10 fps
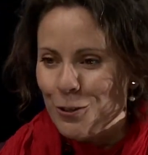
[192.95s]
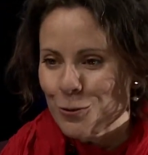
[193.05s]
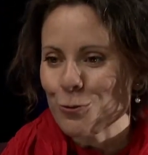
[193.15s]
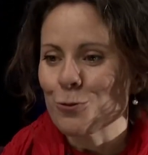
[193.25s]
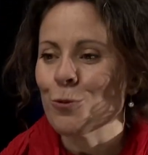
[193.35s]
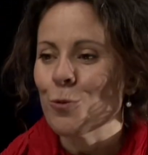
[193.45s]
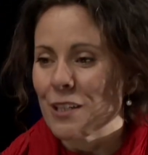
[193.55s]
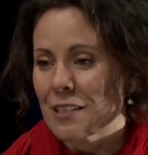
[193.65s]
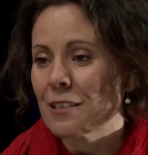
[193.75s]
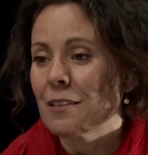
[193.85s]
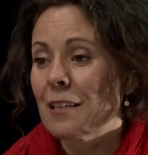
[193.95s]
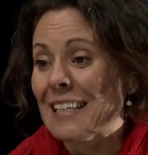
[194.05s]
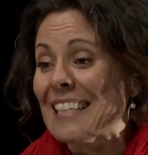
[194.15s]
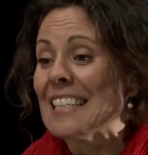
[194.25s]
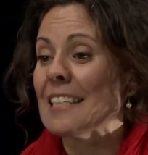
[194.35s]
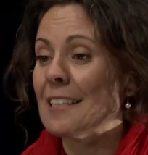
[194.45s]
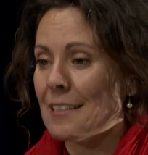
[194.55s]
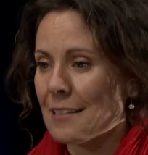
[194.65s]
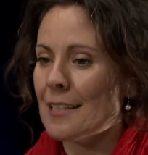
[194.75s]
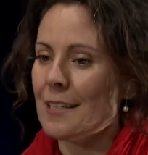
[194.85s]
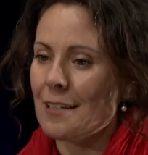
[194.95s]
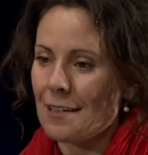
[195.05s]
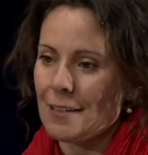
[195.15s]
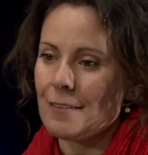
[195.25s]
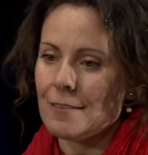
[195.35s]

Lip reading: to do what is needed internally.